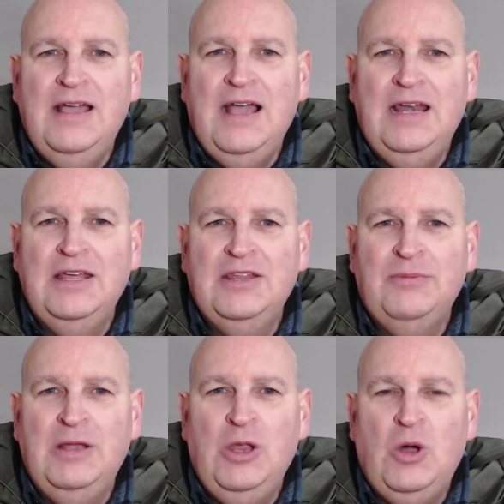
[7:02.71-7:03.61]
I like
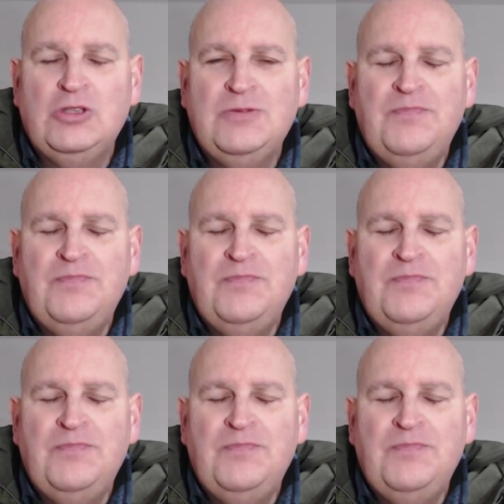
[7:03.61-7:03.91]
them a lot.